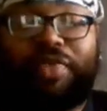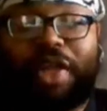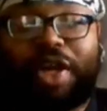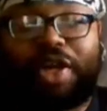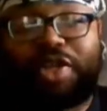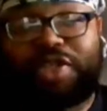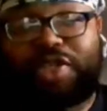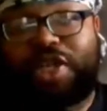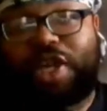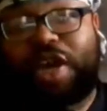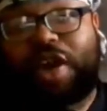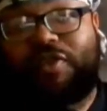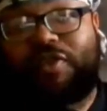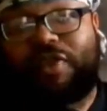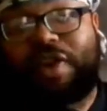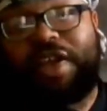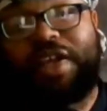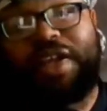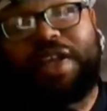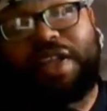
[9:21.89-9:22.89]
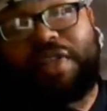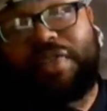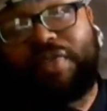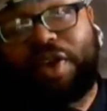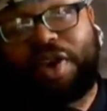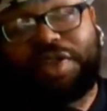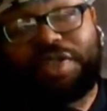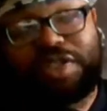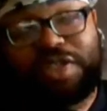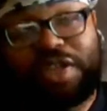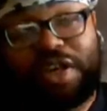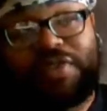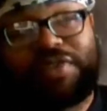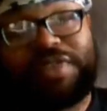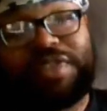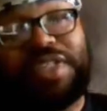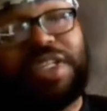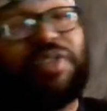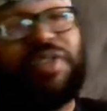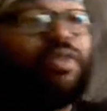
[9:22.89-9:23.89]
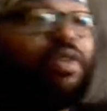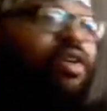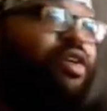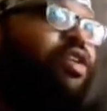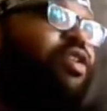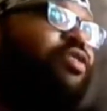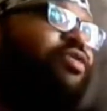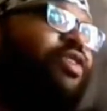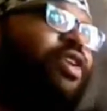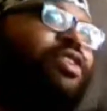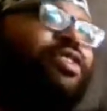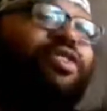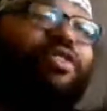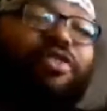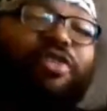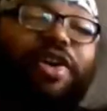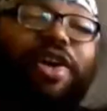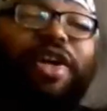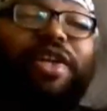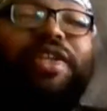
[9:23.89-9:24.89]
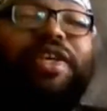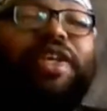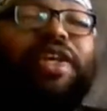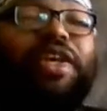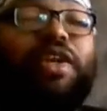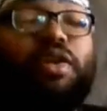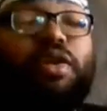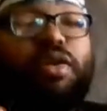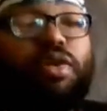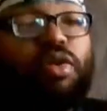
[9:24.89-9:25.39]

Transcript: thousand yard runner and a thousand yard receiver. Roger Craig did it.